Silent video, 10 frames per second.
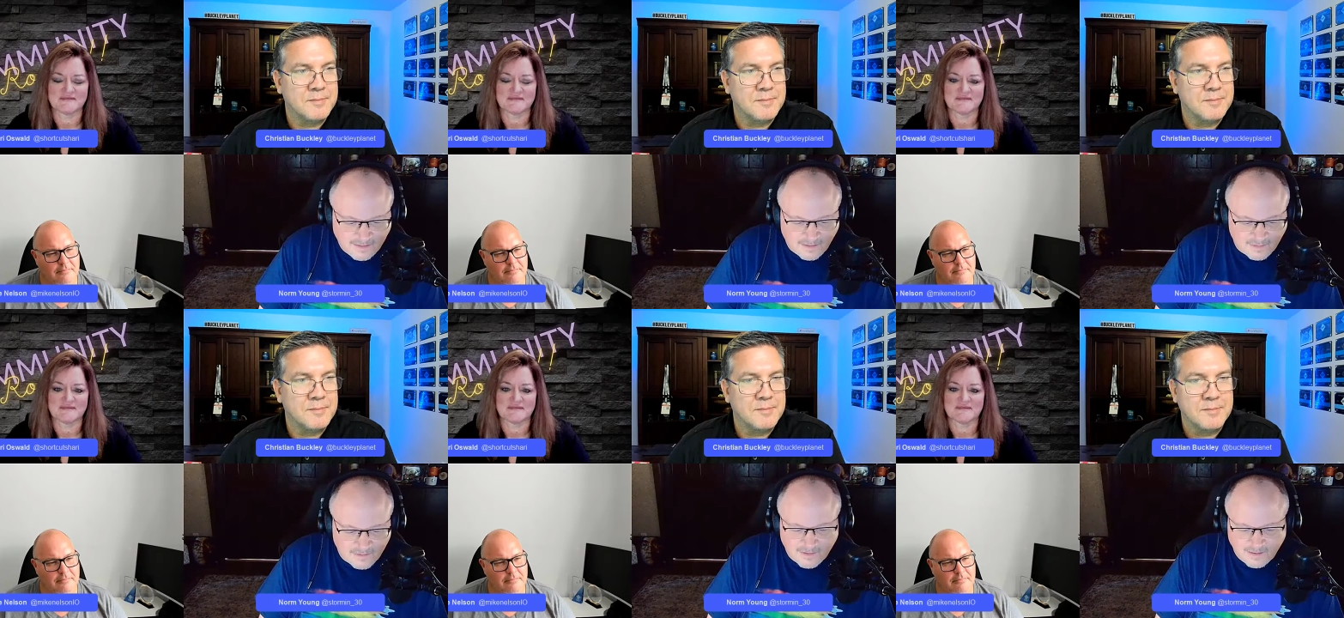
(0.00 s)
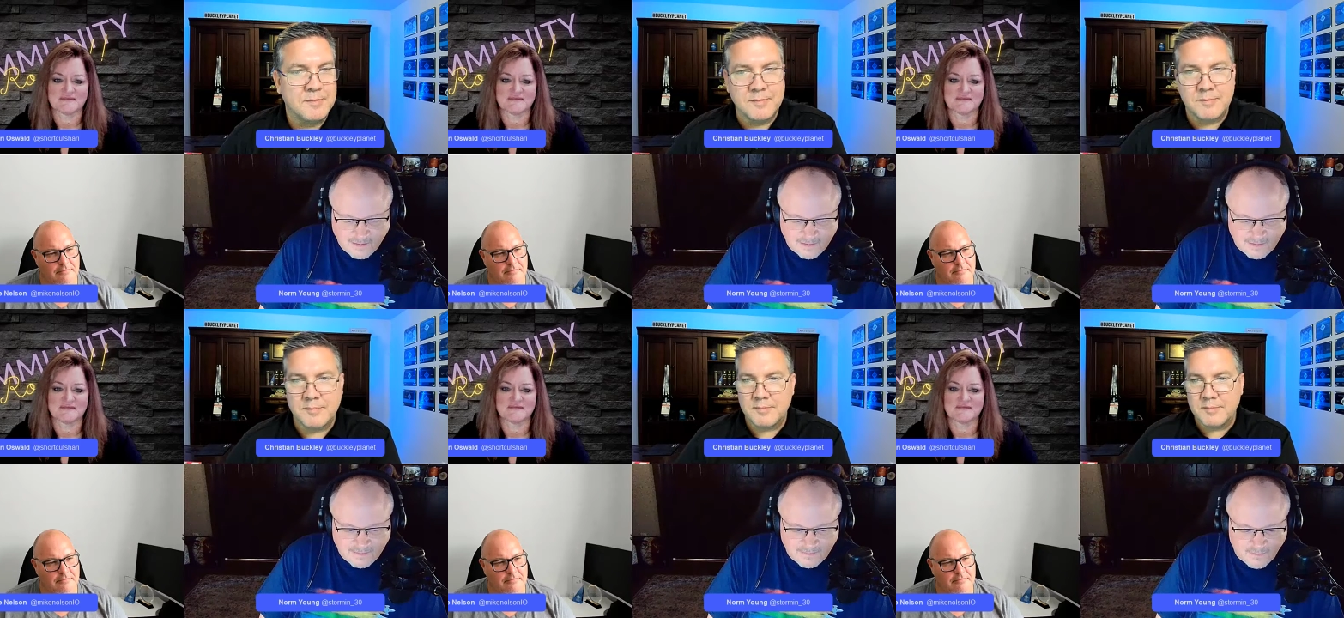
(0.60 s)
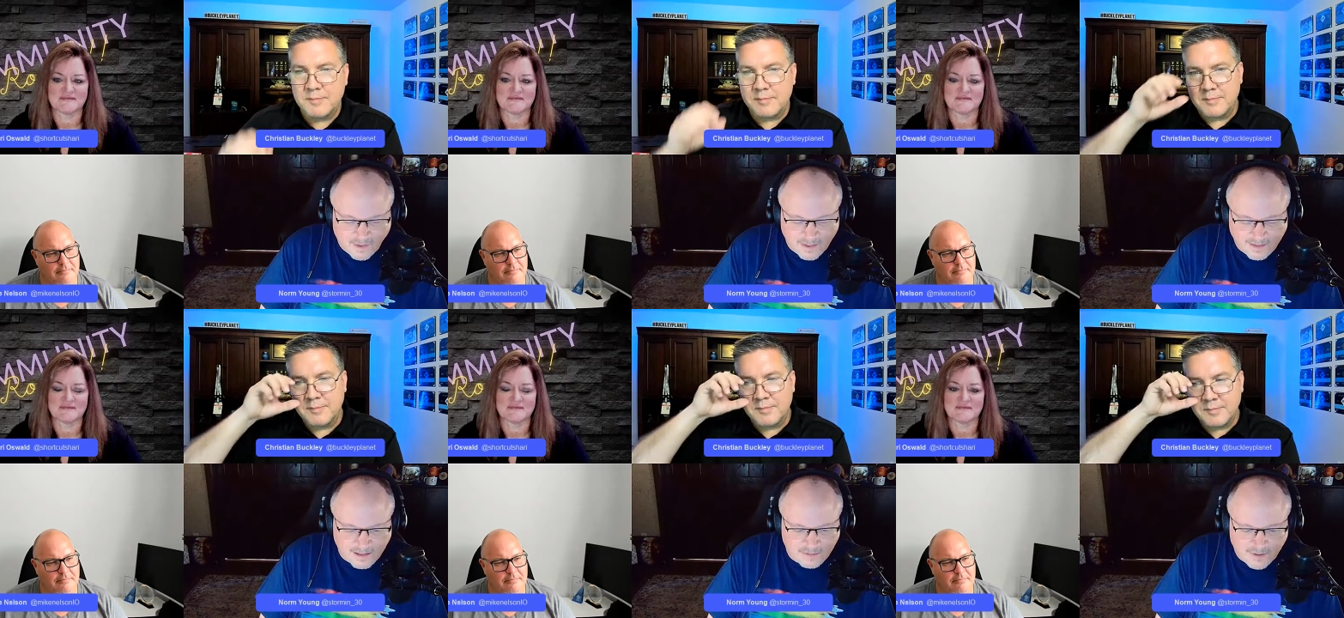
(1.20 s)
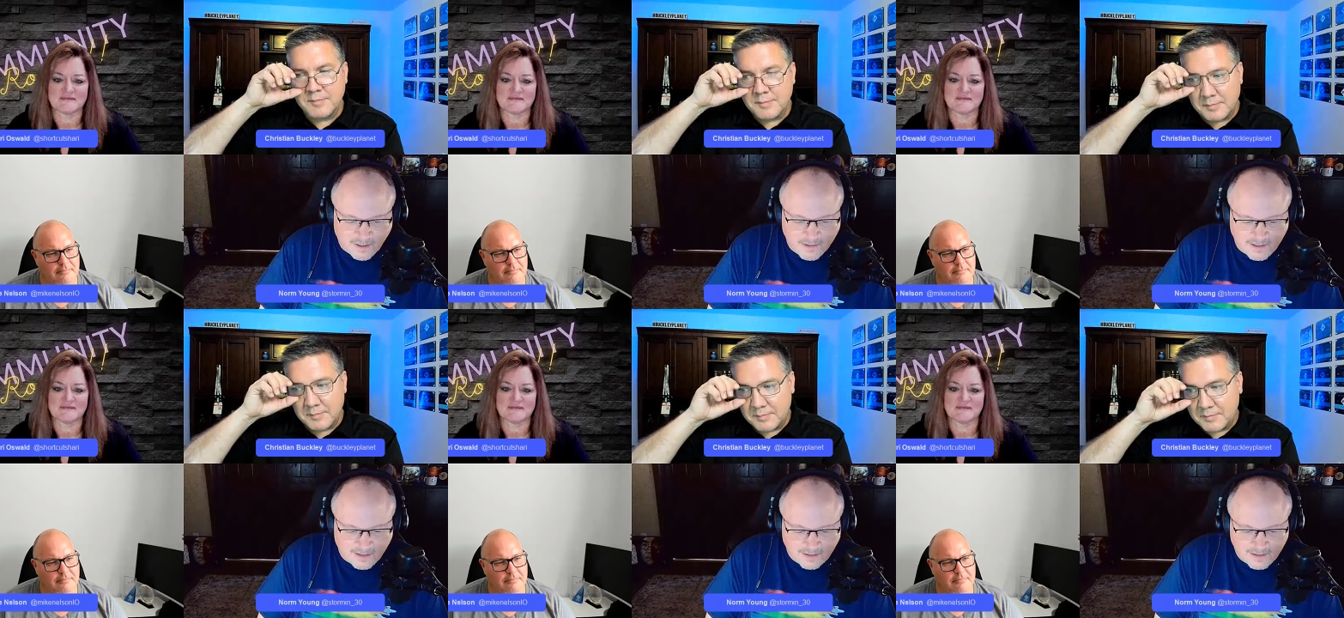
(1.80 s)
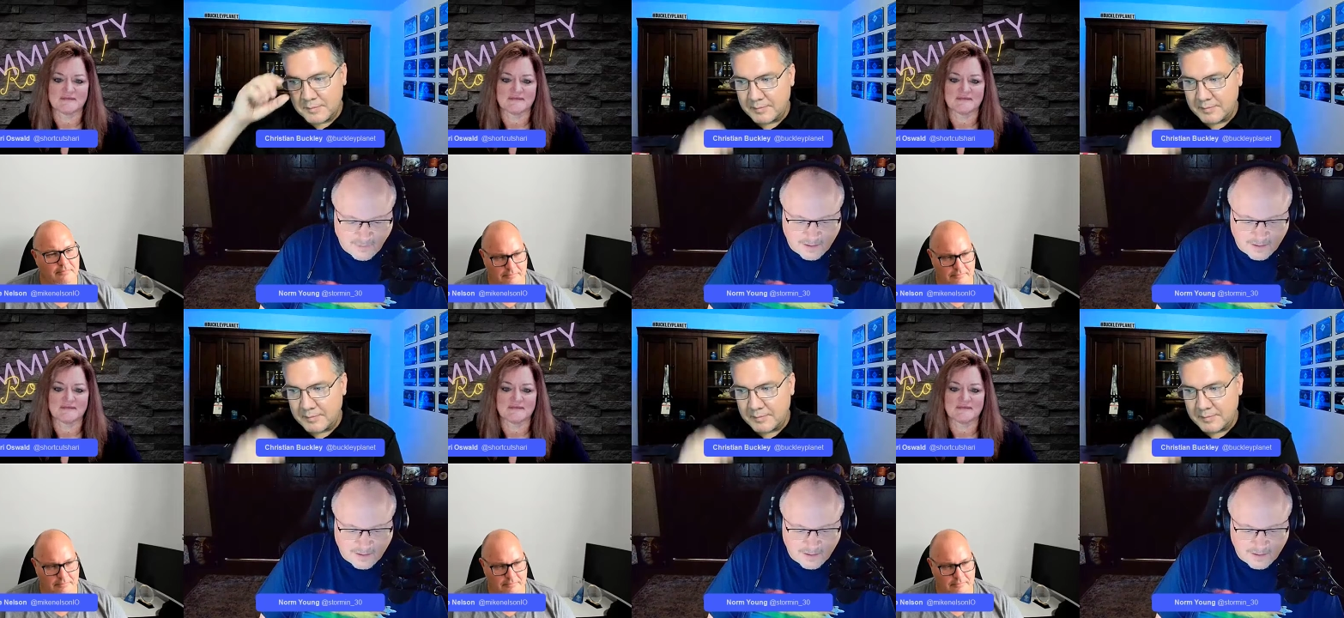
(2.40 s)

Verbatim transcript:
Speaker 1: don't want to touch PowerShell and